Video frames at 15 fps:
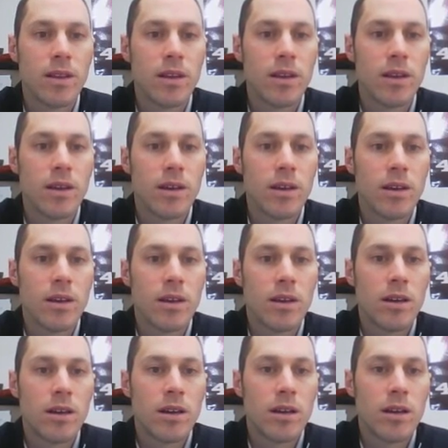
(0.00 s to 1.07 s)

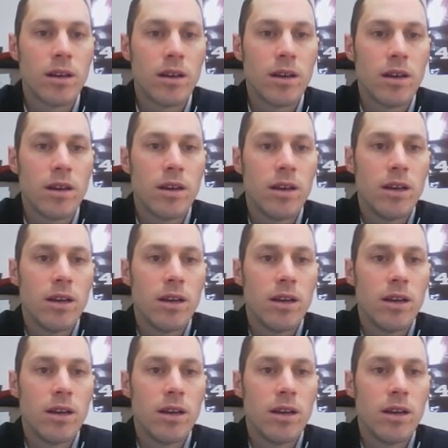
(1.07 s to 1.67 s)
Nothing is said.